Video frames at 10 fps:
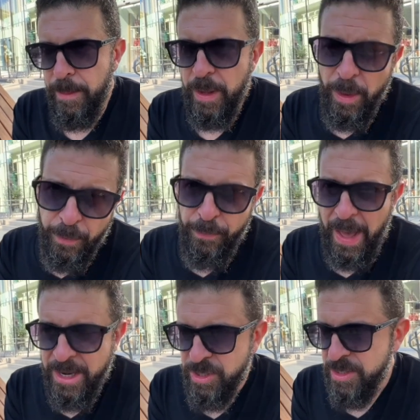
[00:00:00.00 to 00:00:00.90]
the other
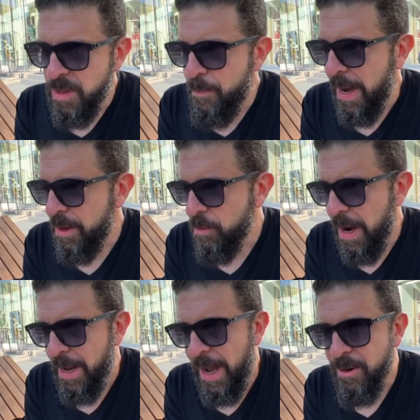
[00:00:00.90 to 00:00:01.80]
factions in the Biden
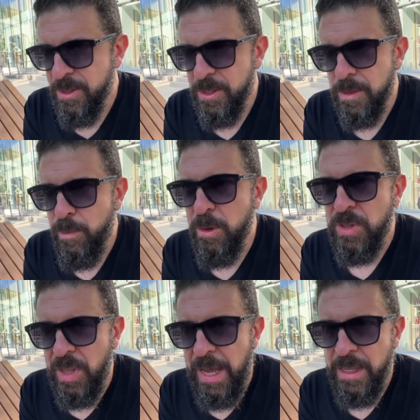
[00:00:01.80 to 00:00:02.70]
White House,
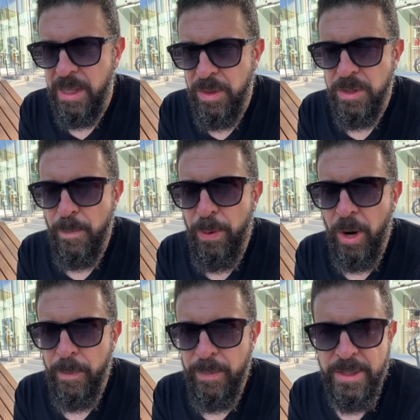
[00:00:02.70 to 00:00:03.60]
most likely the
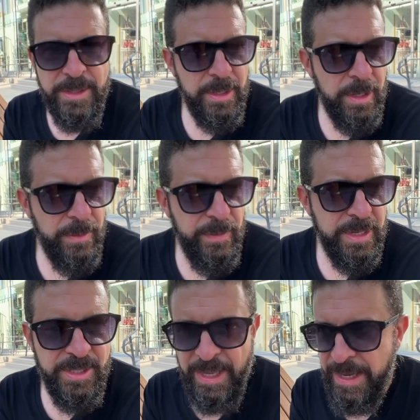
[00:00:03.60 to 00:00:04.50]
Department
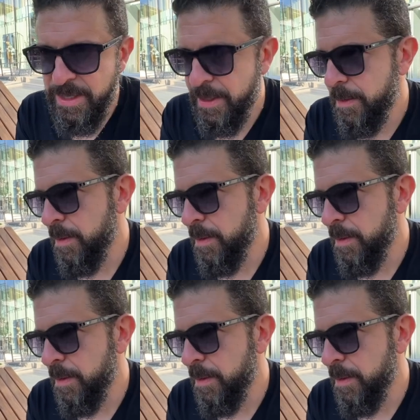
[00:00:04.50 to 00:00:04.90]
of State,